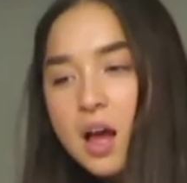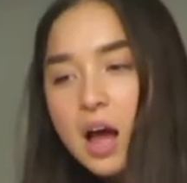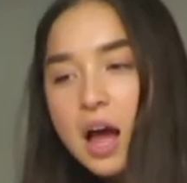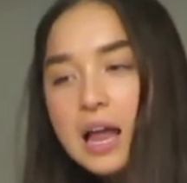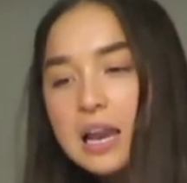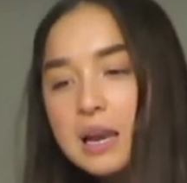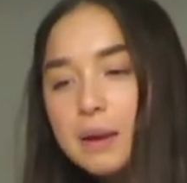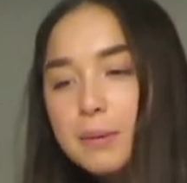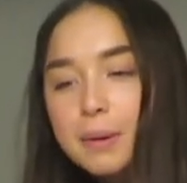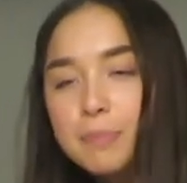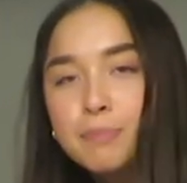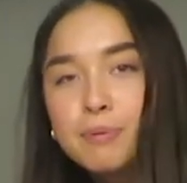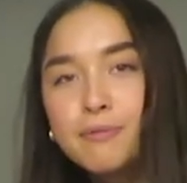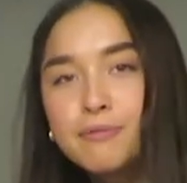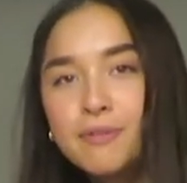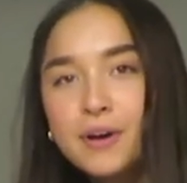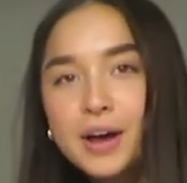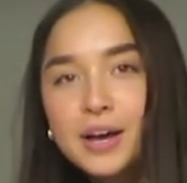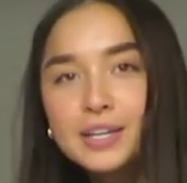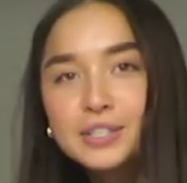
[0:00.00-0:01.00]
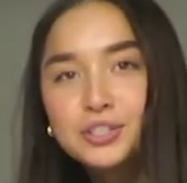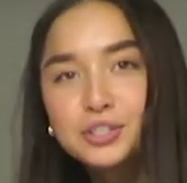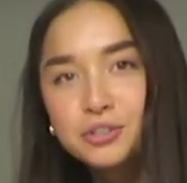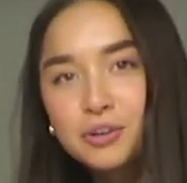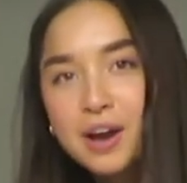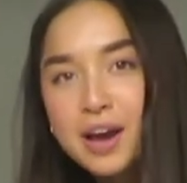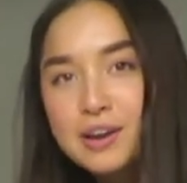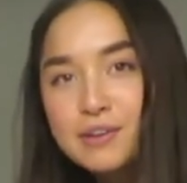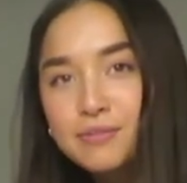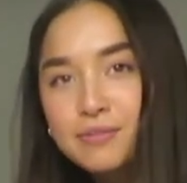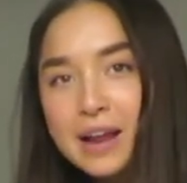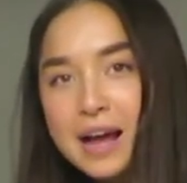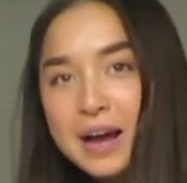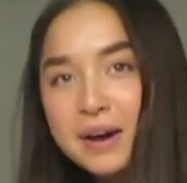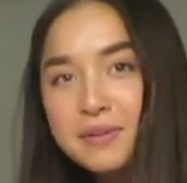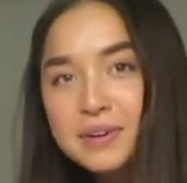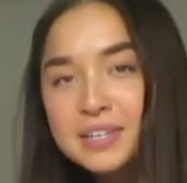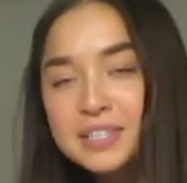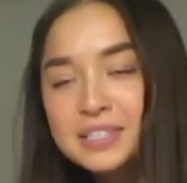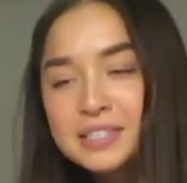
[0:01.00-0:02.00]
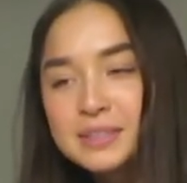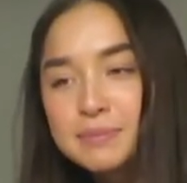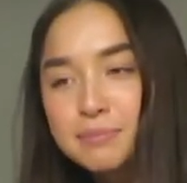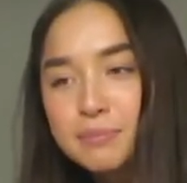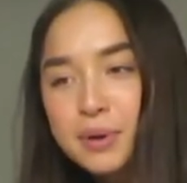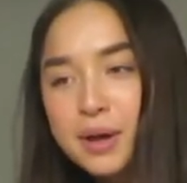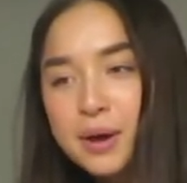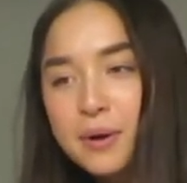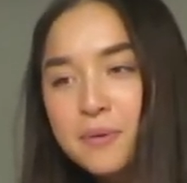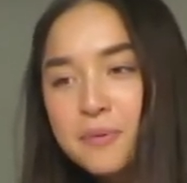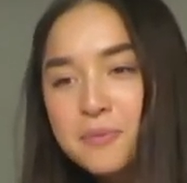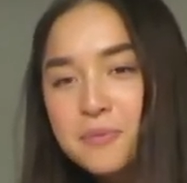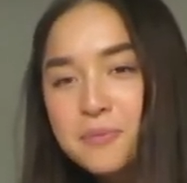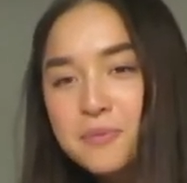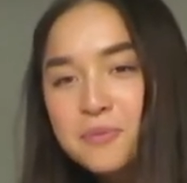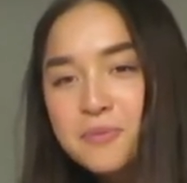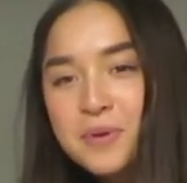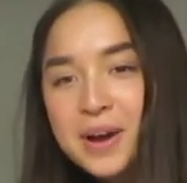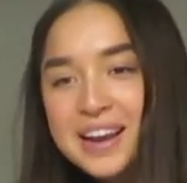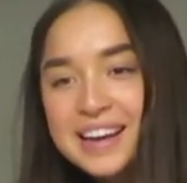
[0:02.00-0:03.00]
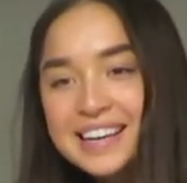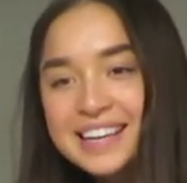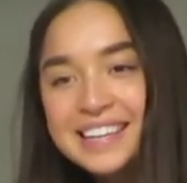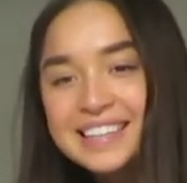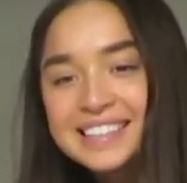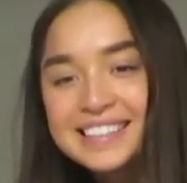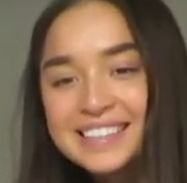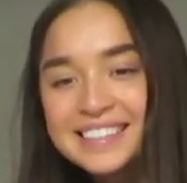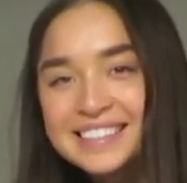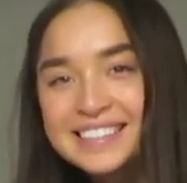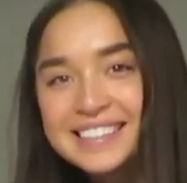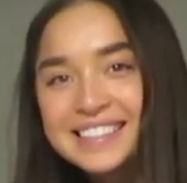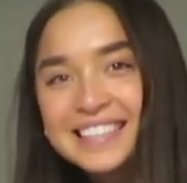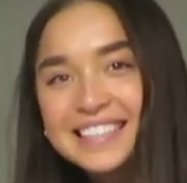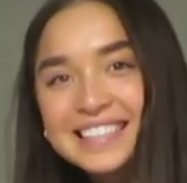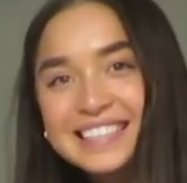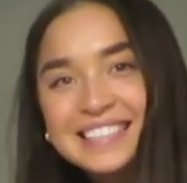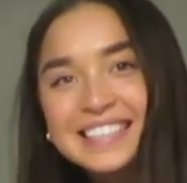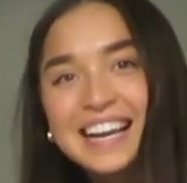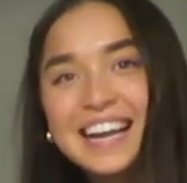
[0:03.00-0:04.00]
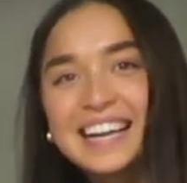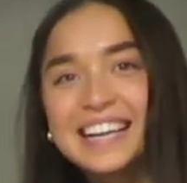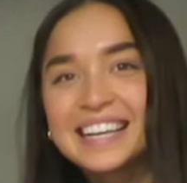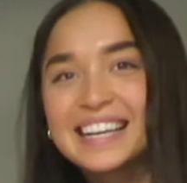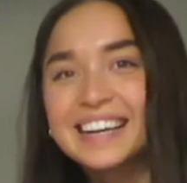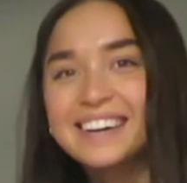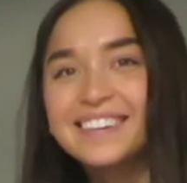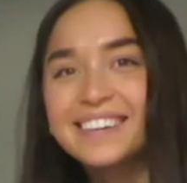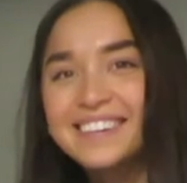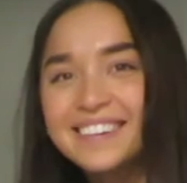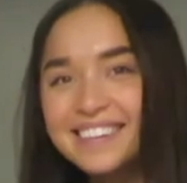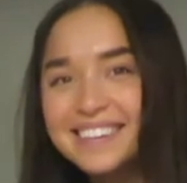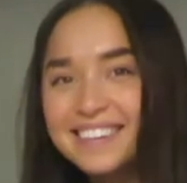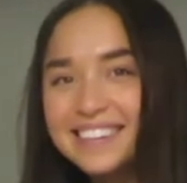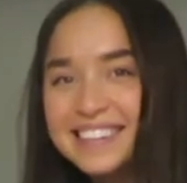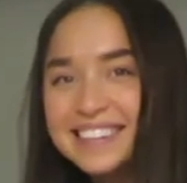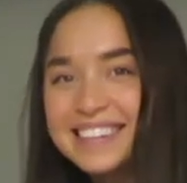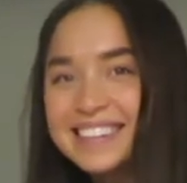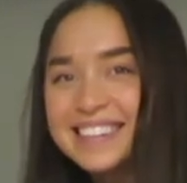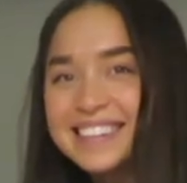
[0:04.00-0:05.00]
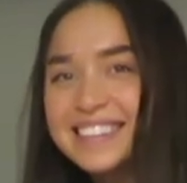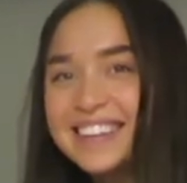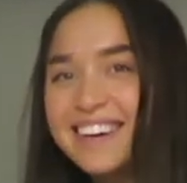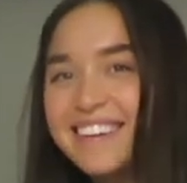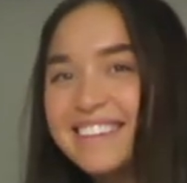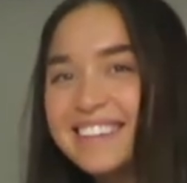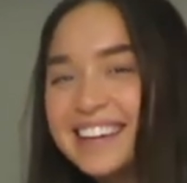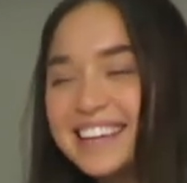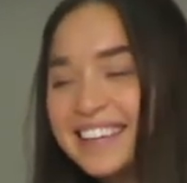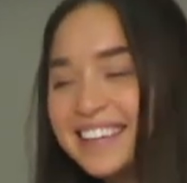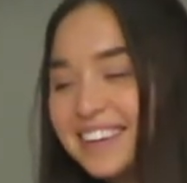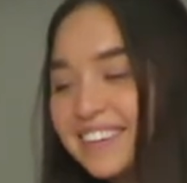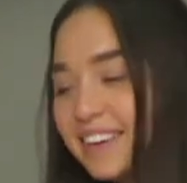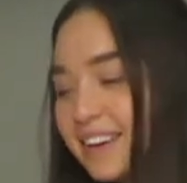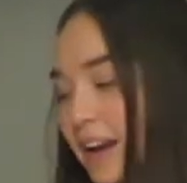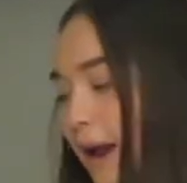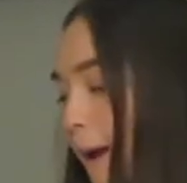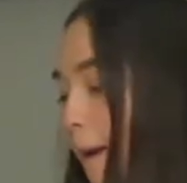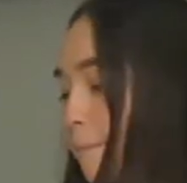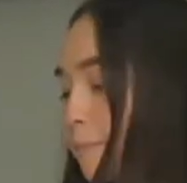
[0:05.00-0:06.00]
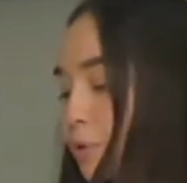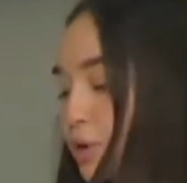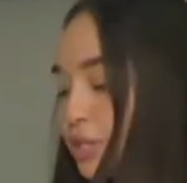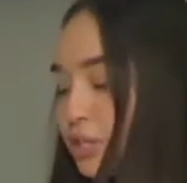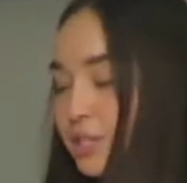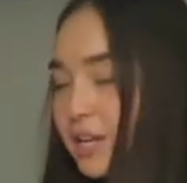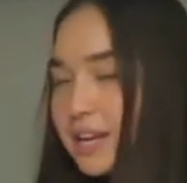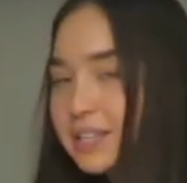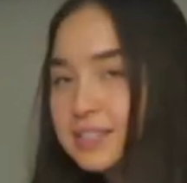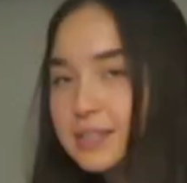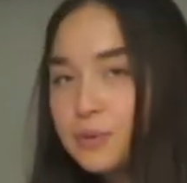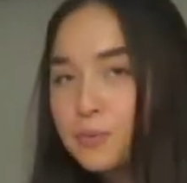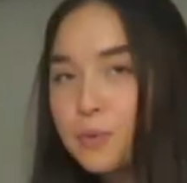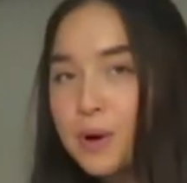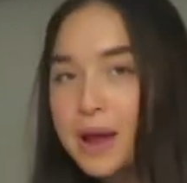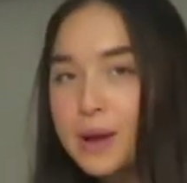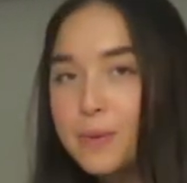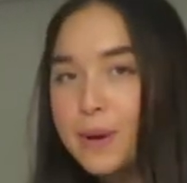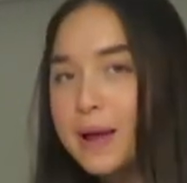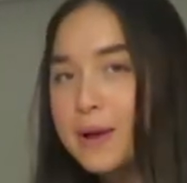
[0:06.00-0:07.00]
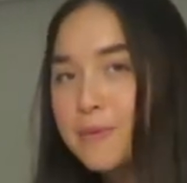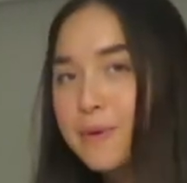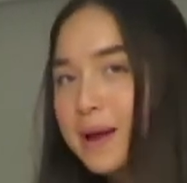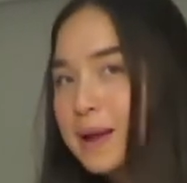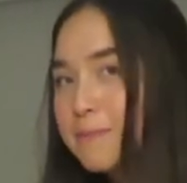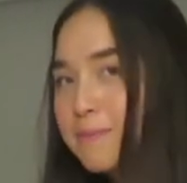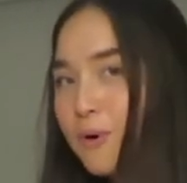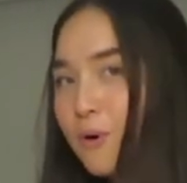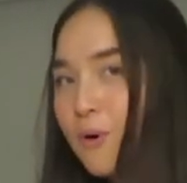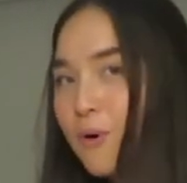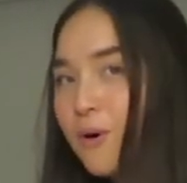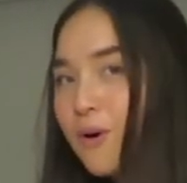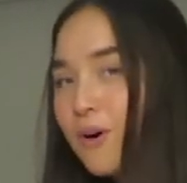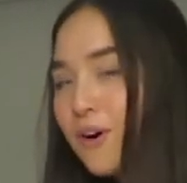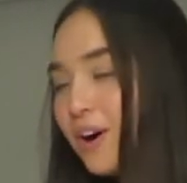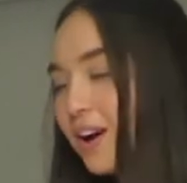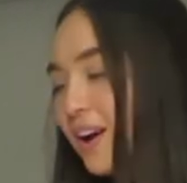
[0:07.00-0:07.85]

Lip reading: I prefer dried flowers. But when he does this, like, oh, it's so cute. And I appreciate it way, way, way more.